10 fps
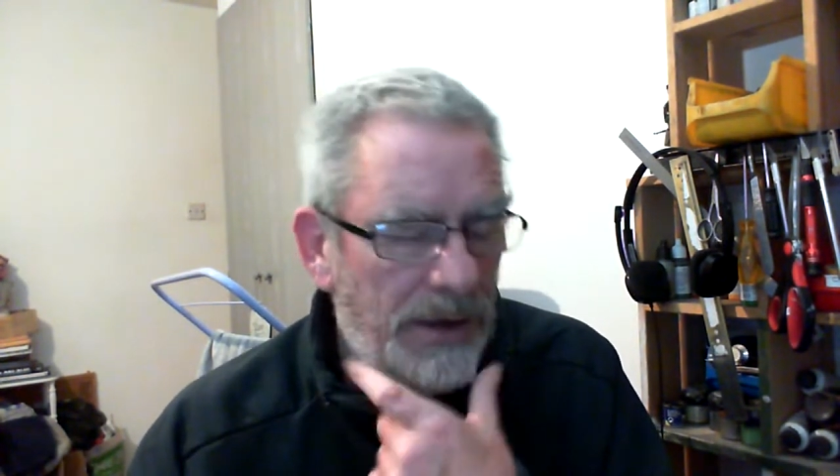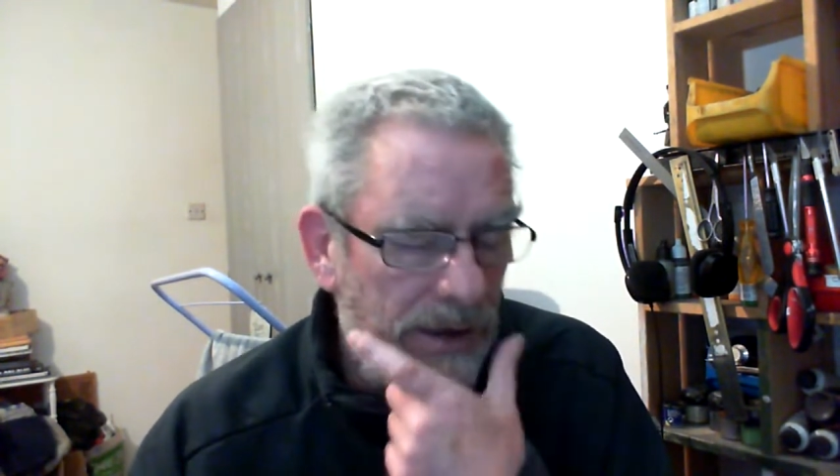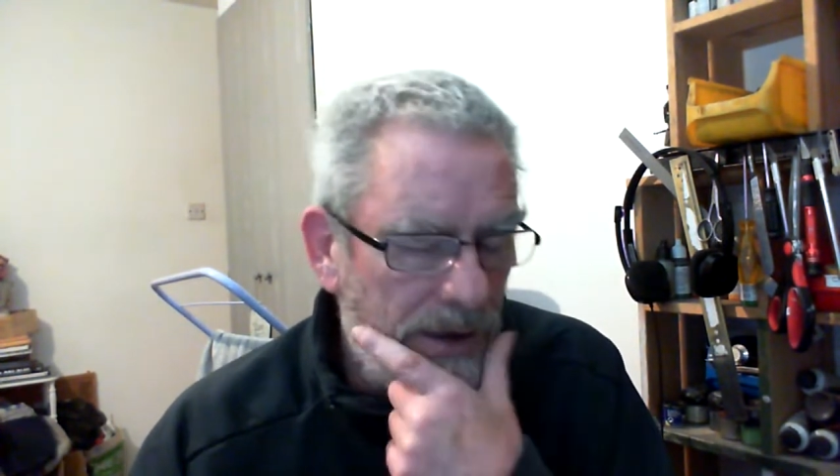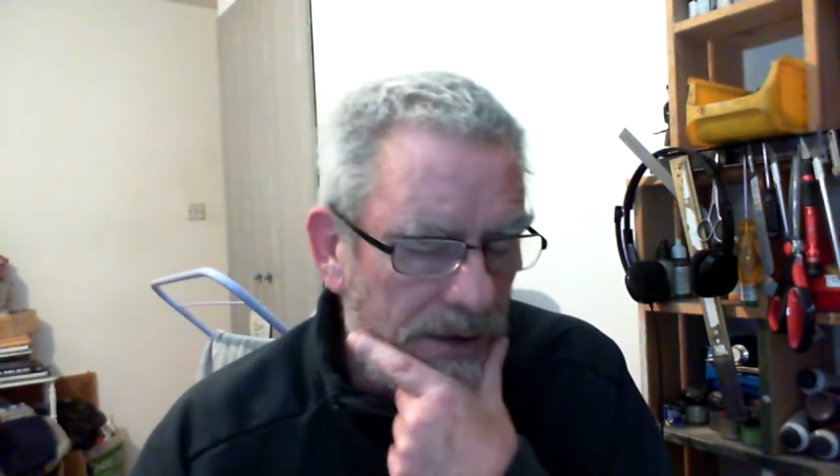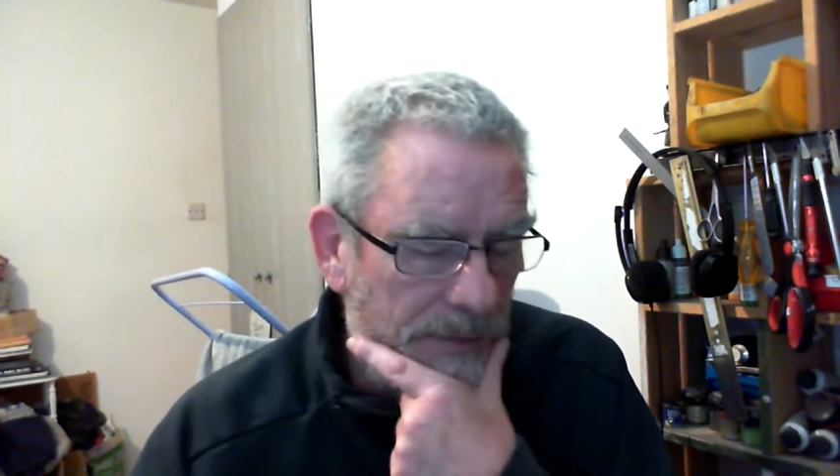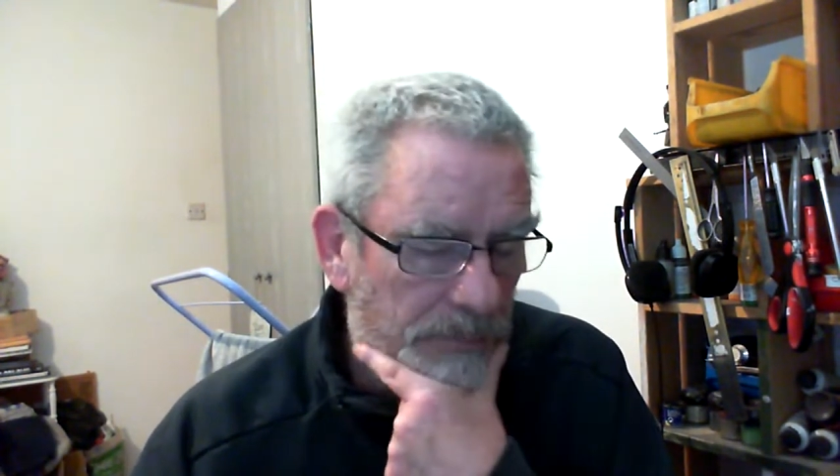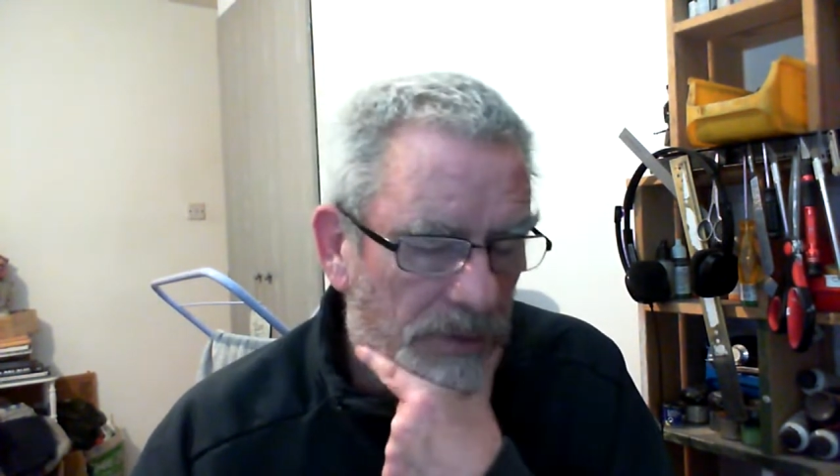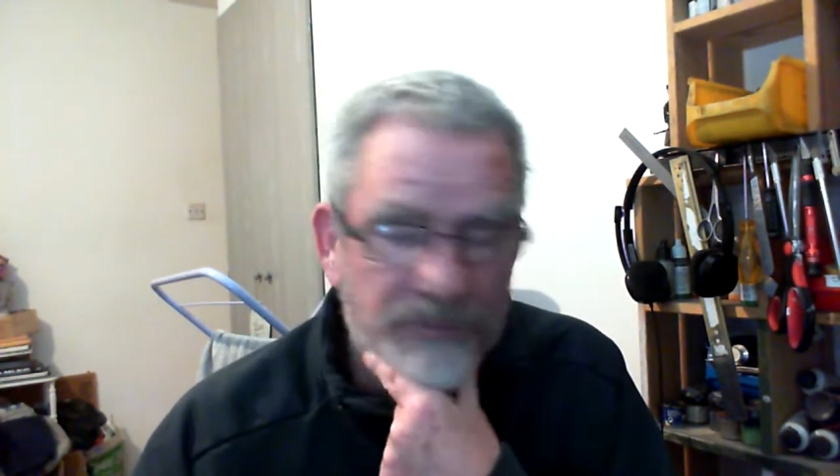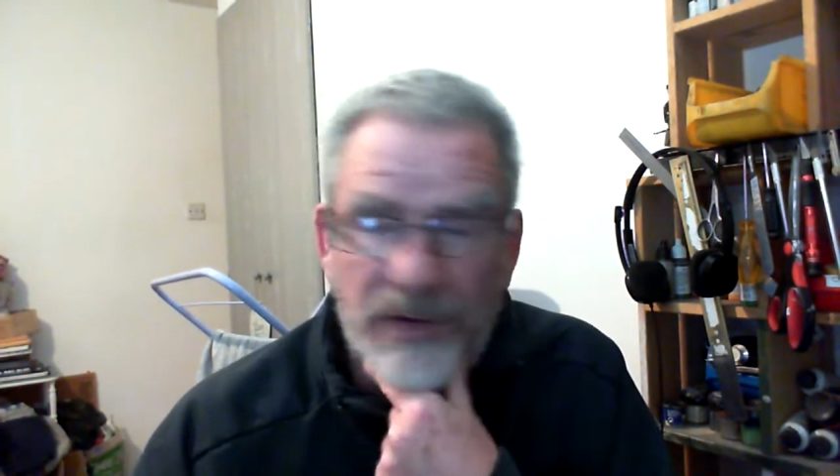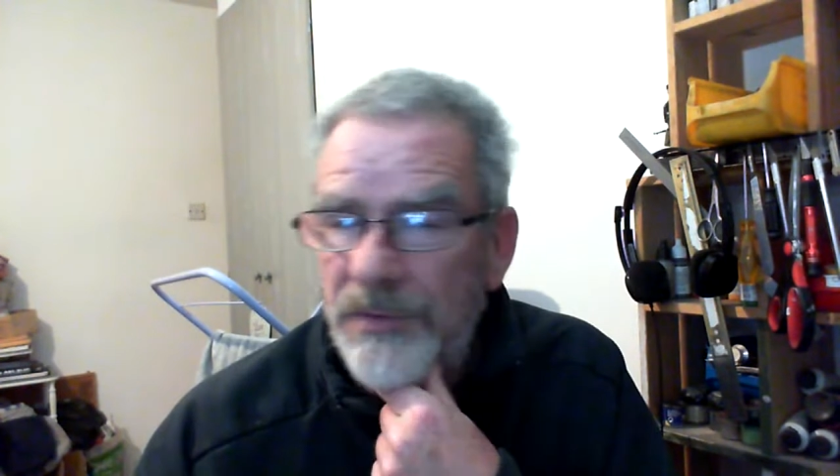
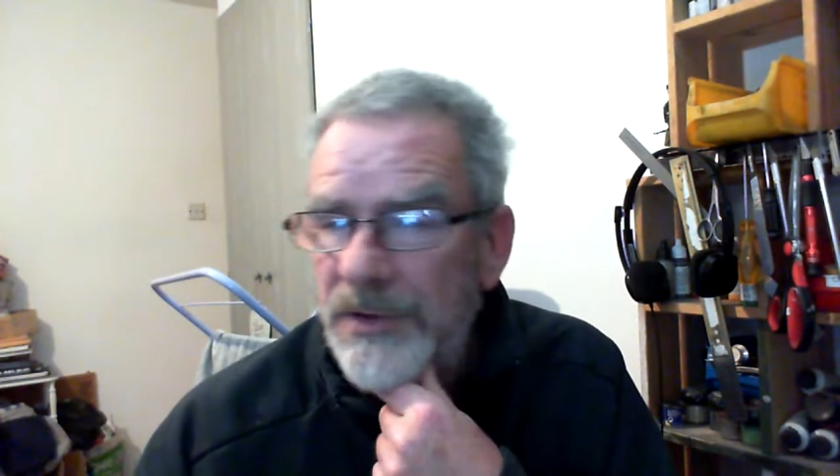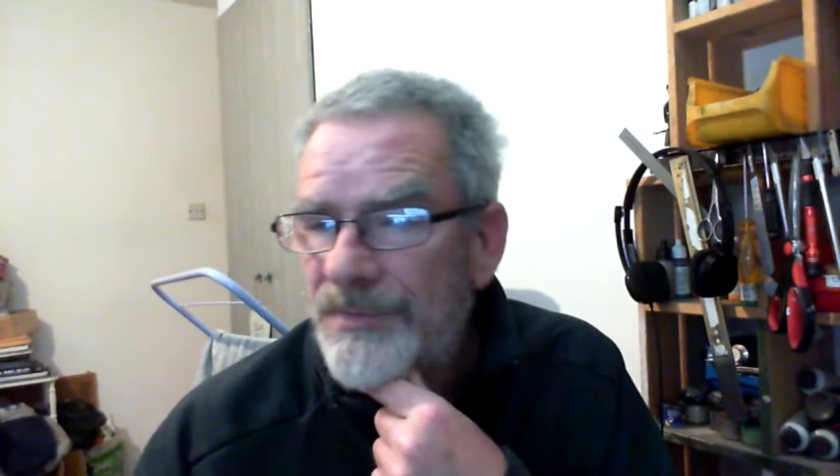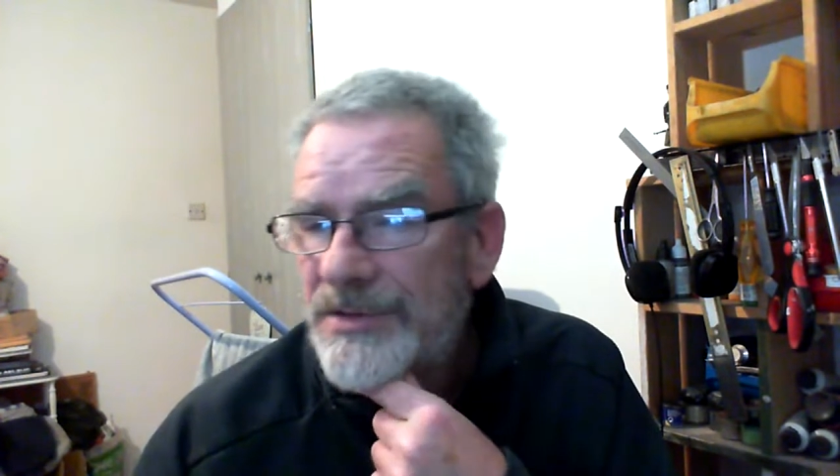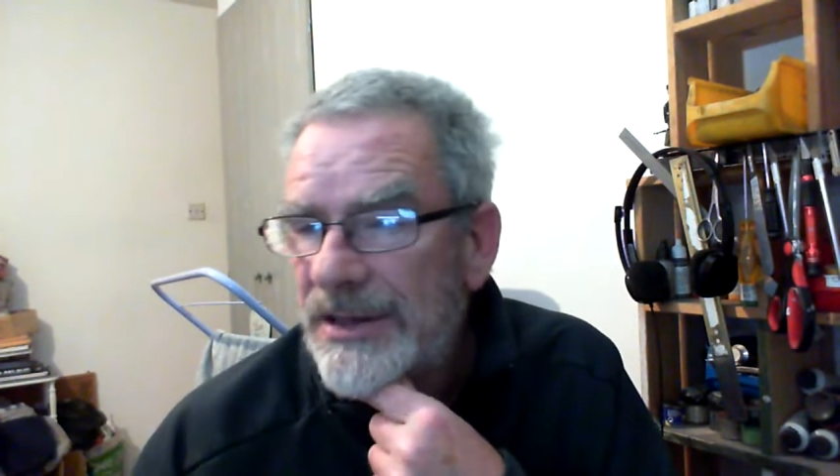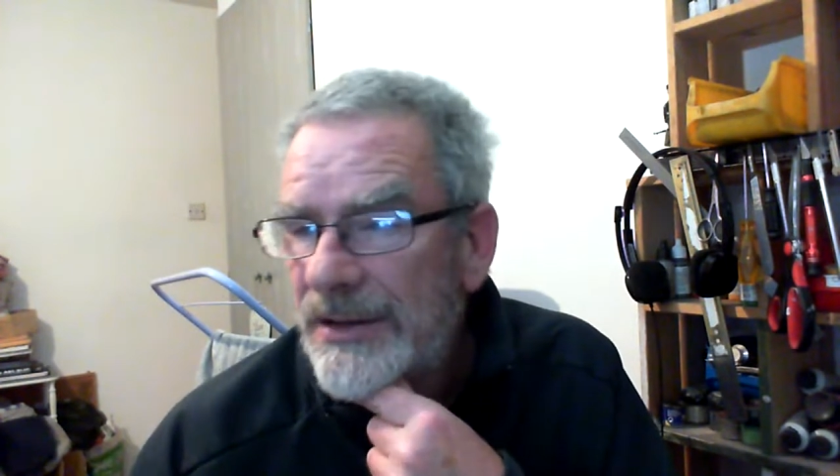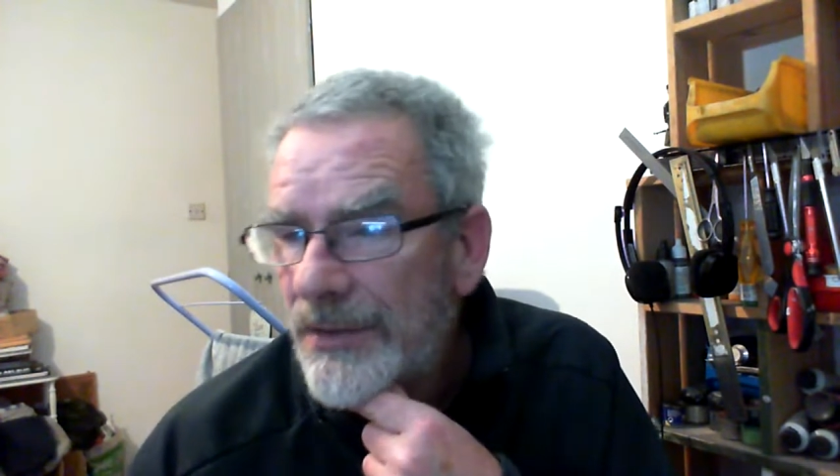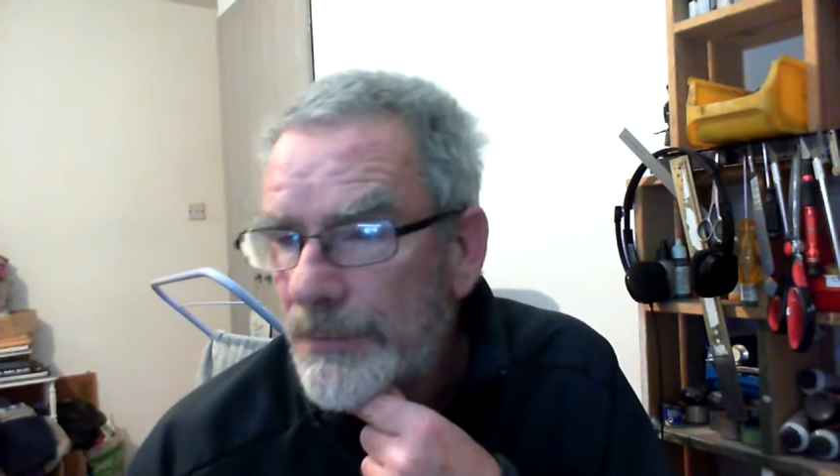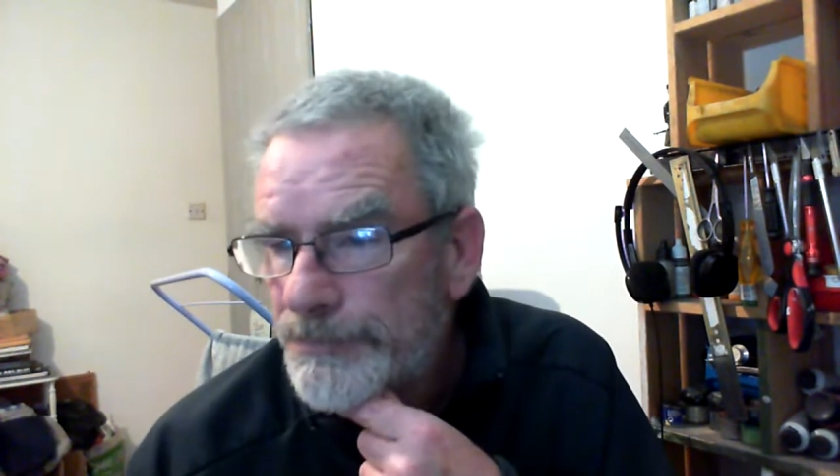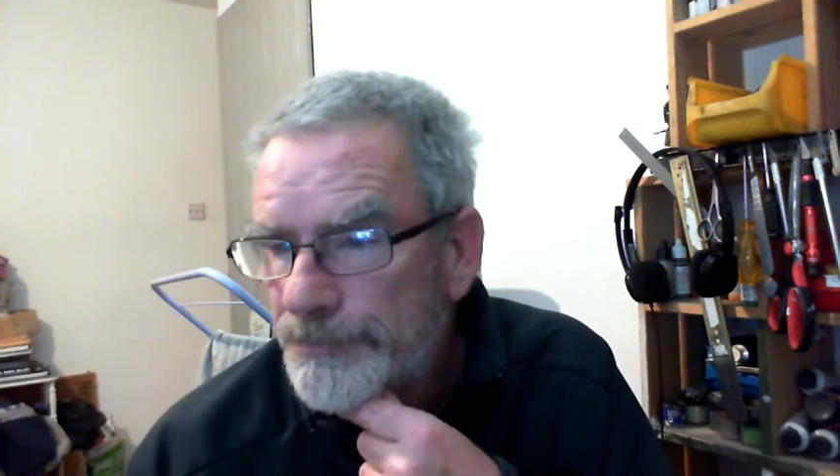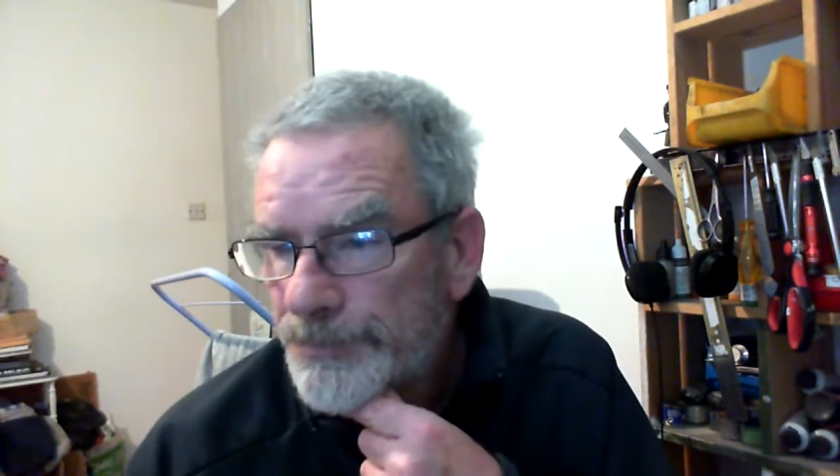I've never even seen them,